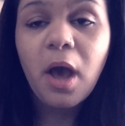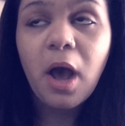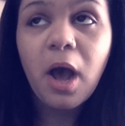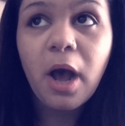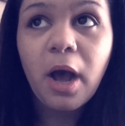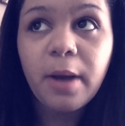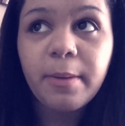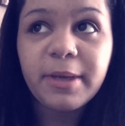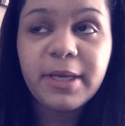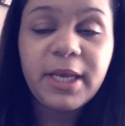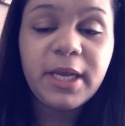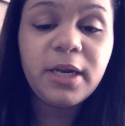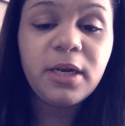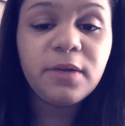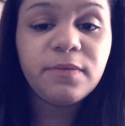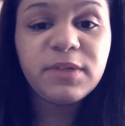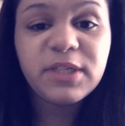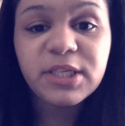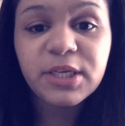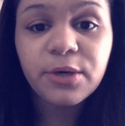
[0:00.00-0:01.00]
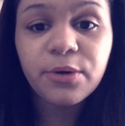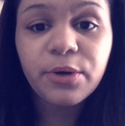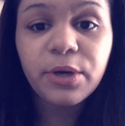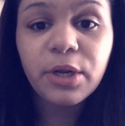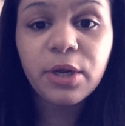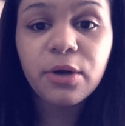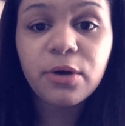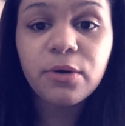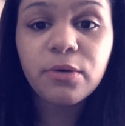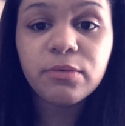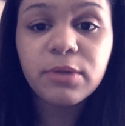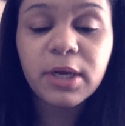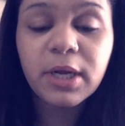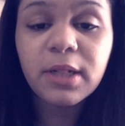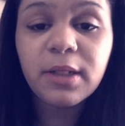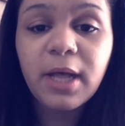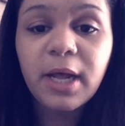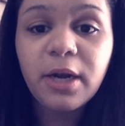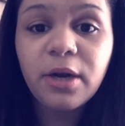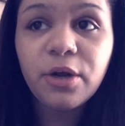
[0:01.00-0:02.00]
I can't have cereal, like
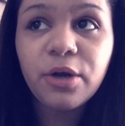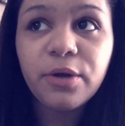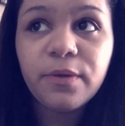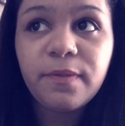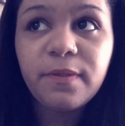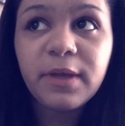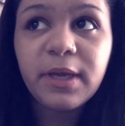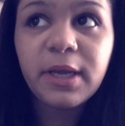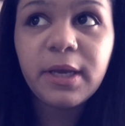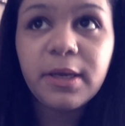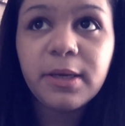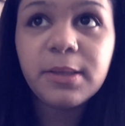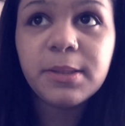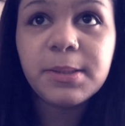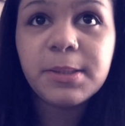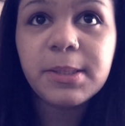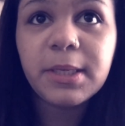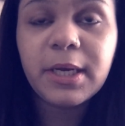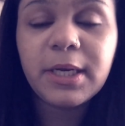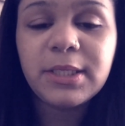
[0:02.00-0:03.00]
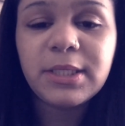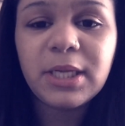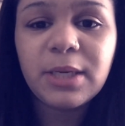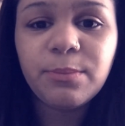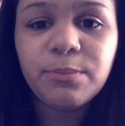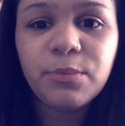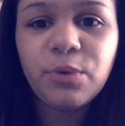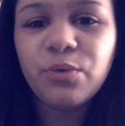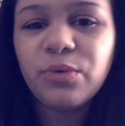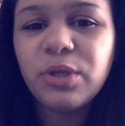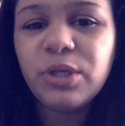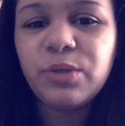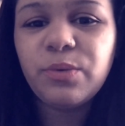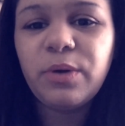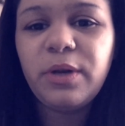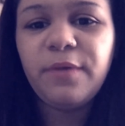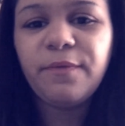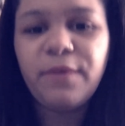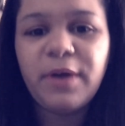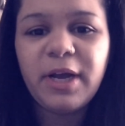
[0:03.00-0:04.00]
a lot of good things. Like I said, I'm only
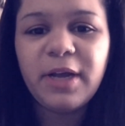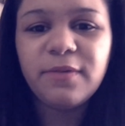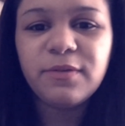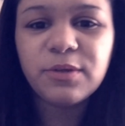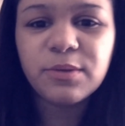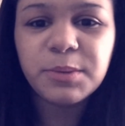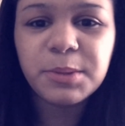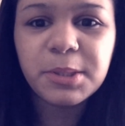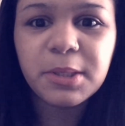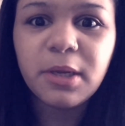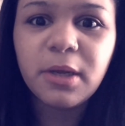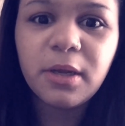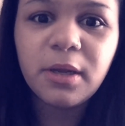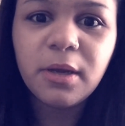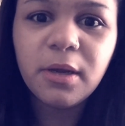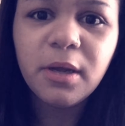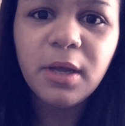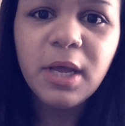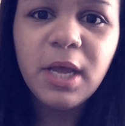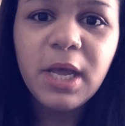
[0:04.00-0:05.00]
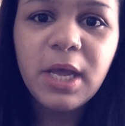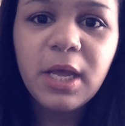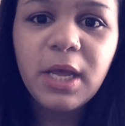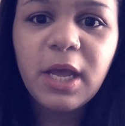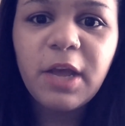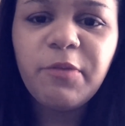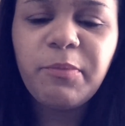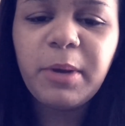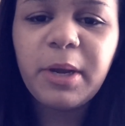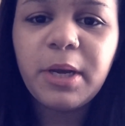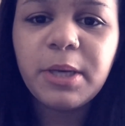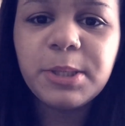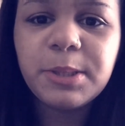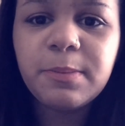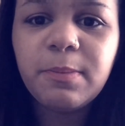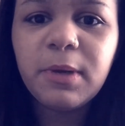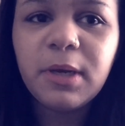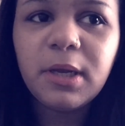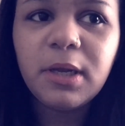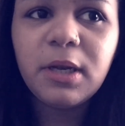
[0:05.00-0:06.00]
25, so it's like if my
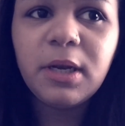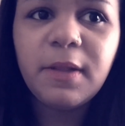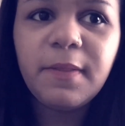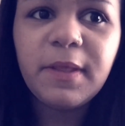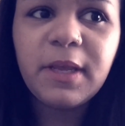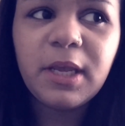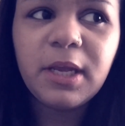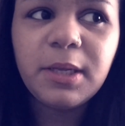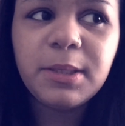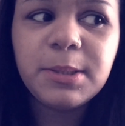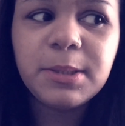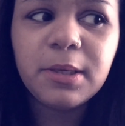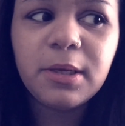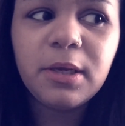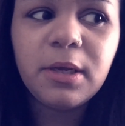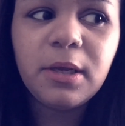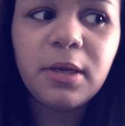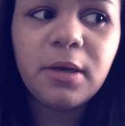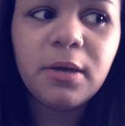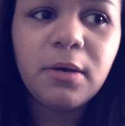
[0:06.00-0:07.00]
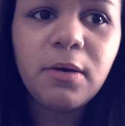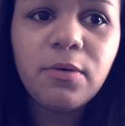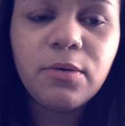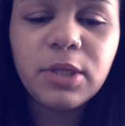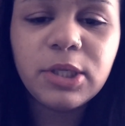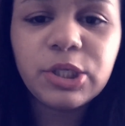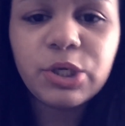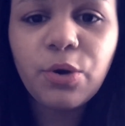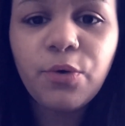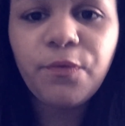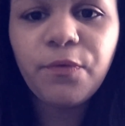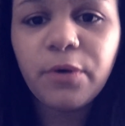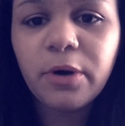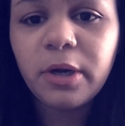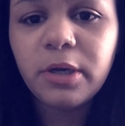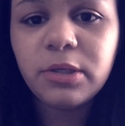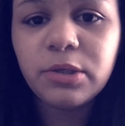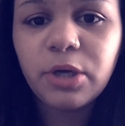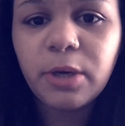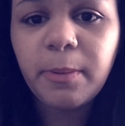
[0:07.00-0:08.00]
husband and the kids are like, oh, let's go for
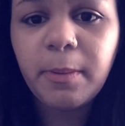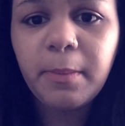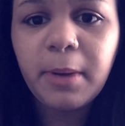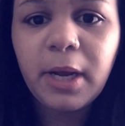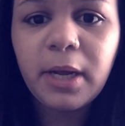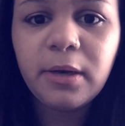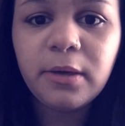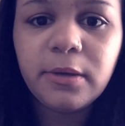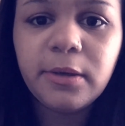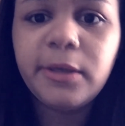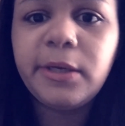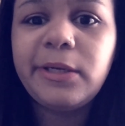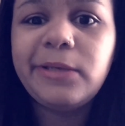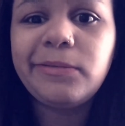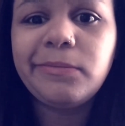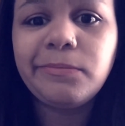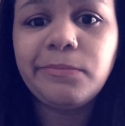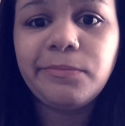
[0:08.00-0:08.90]
ice cream, I'm kind of like,